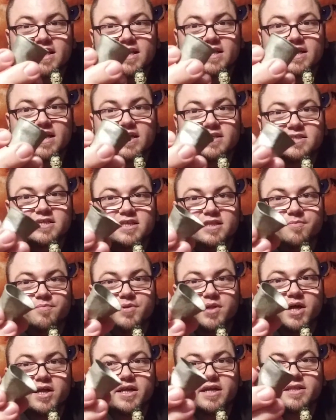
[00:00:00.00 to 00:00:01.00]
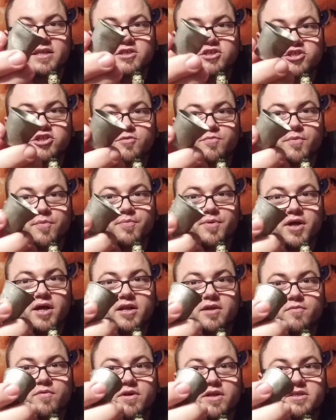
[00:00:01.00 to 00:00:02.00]
Now see, the bloody and the super
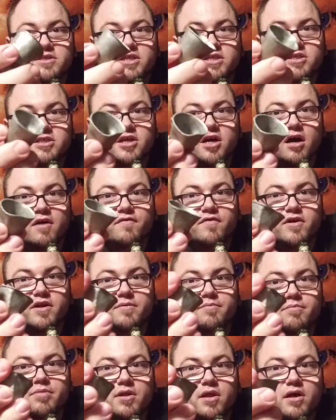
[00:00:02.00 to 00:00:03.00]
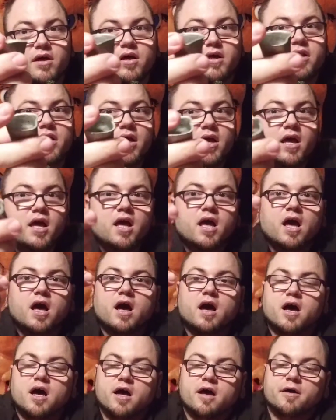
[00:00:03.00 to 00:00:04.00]
bloody one is just covered in blood.
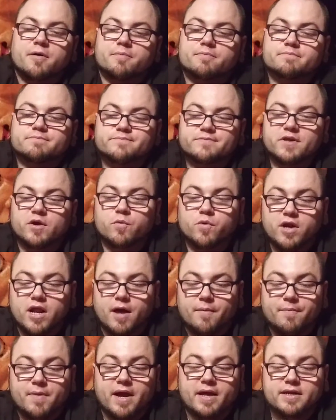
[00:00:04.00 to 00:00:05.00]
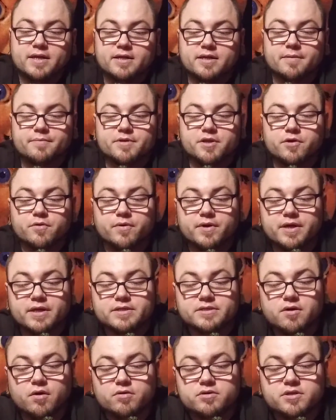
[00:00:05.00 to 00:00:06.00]
What I might end up doing
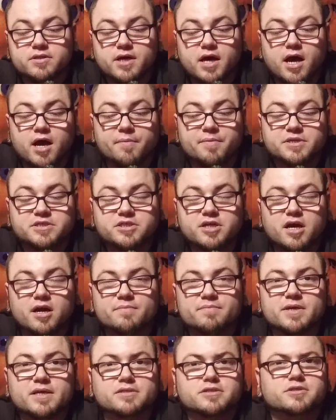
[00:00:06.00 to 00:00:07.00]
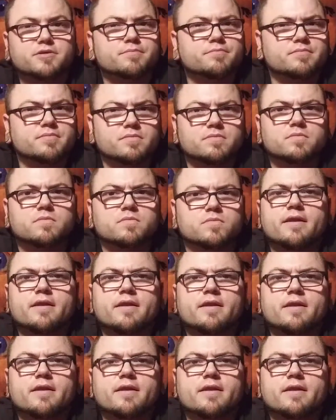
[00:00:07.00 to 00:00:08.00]
is going to the hobby shop, get some
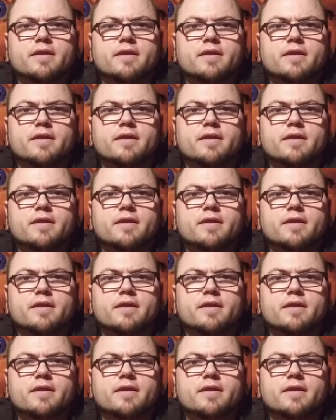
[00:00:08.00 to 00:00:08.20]
good